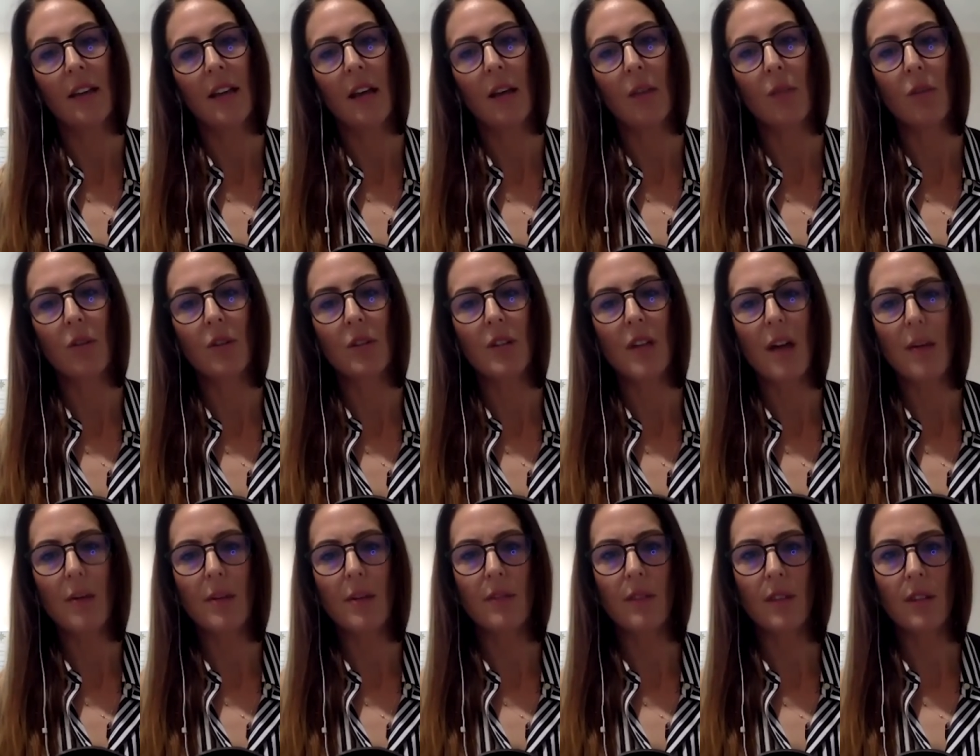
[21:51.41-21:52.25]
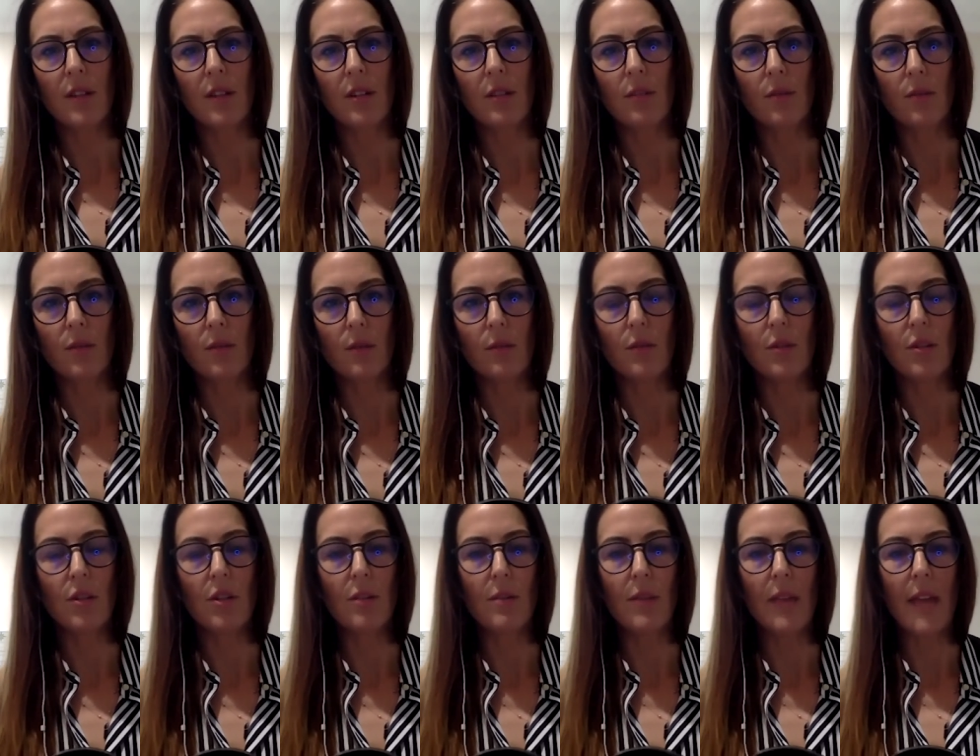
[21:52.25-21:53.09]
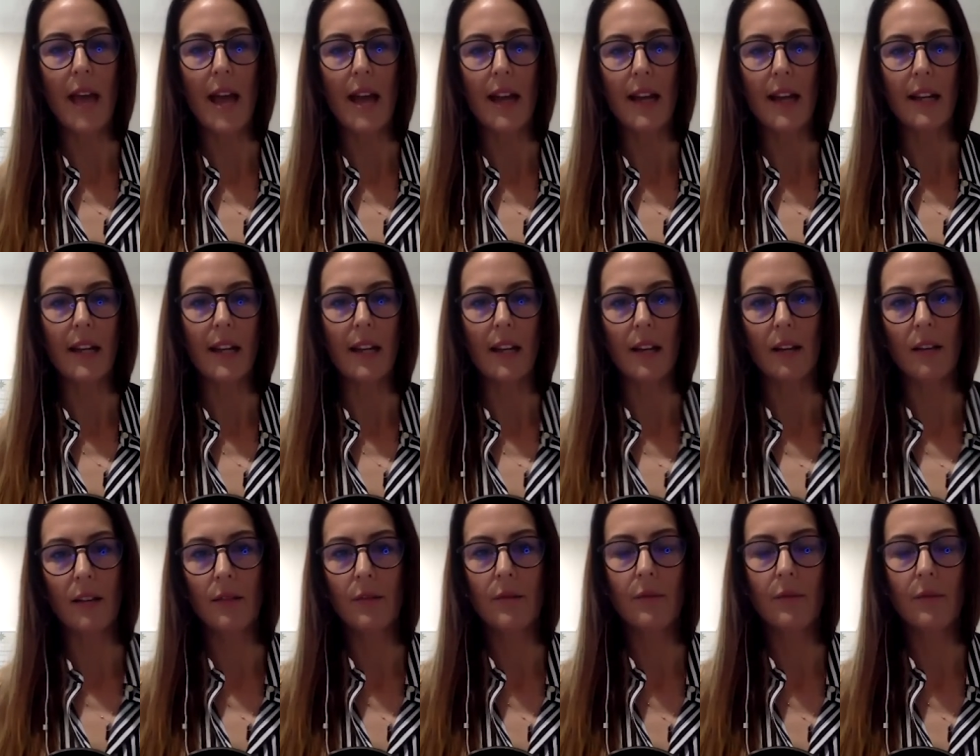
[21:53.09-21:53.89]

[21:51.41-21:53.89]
And what types of vegetables would you be adding in?